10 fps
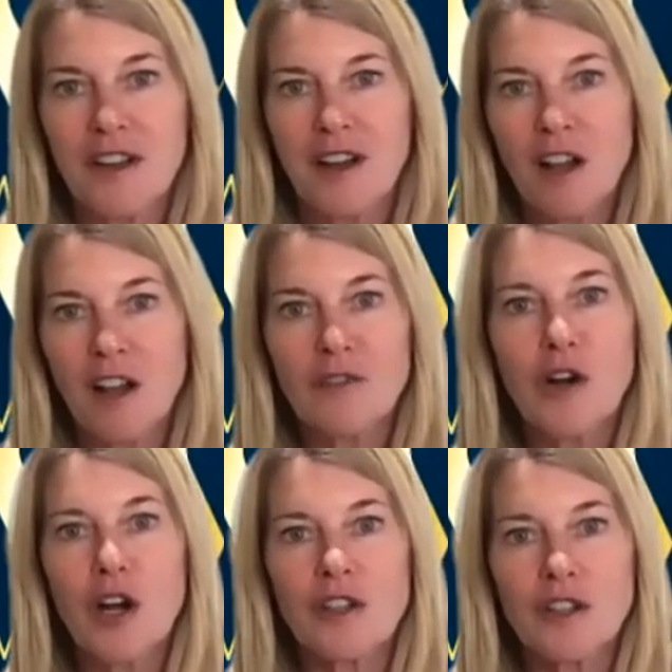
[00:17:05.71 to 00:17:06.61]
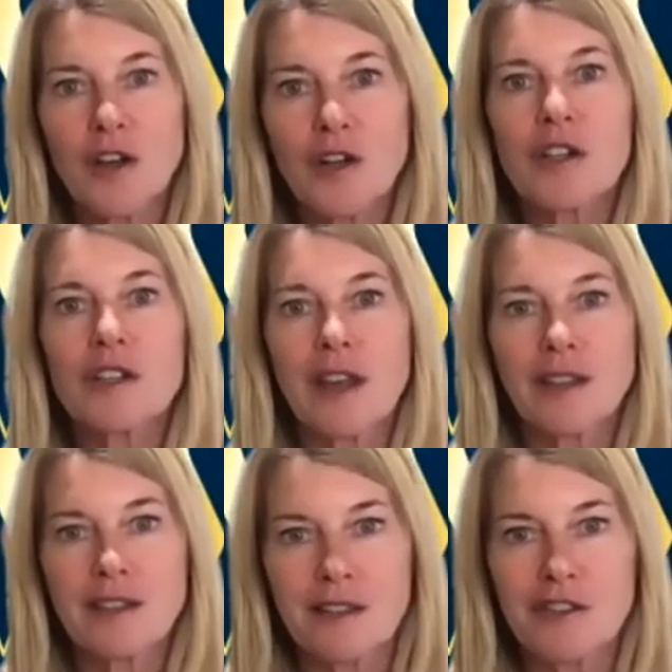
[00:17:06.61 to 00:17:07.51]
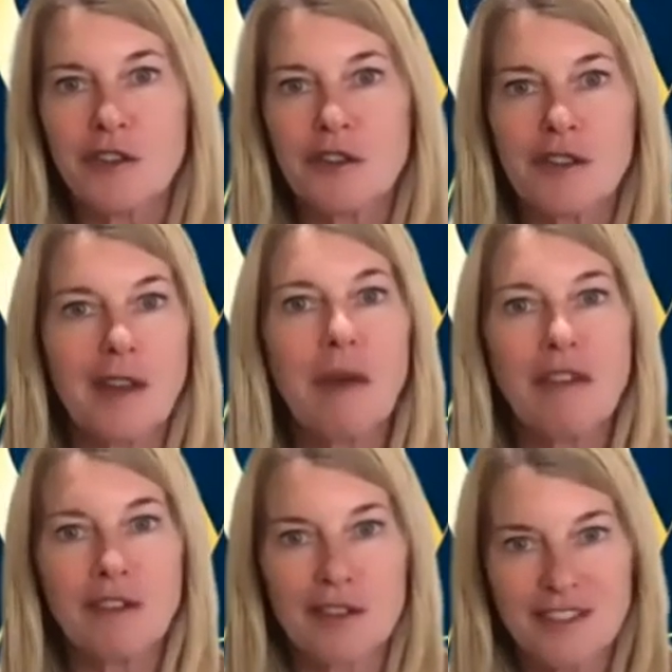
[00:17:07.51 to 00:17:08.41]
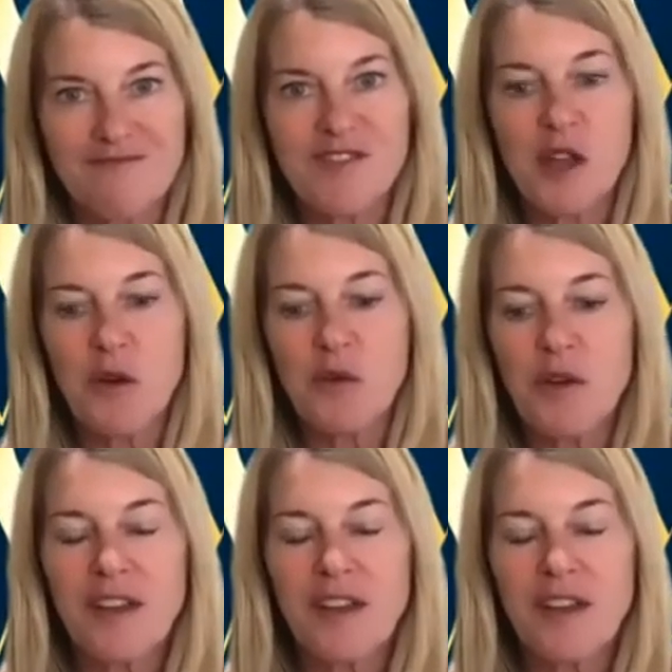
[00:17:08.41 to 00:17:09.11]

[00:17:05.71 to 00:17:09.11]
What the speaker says: all of our daughters and sisters and mothers. So